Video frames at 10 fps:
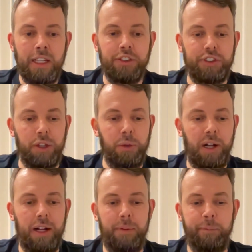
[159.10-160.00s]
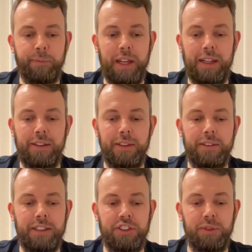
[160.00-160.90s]
So, um,
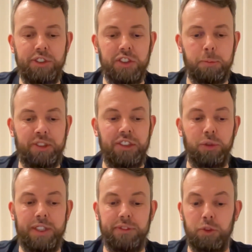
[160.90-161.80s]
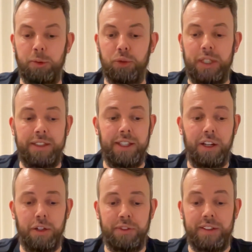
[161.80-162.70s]
there's the risk of potential difference between the
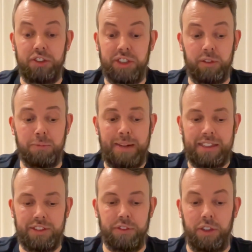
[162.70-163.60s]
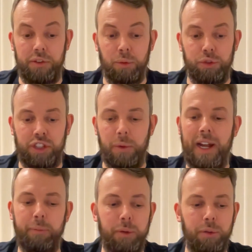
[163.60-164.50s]
Earth and the general mass of Earth also,
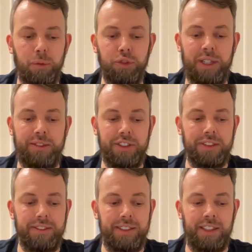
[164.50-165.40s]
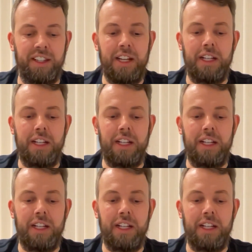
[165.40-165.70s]
and we would also have to consider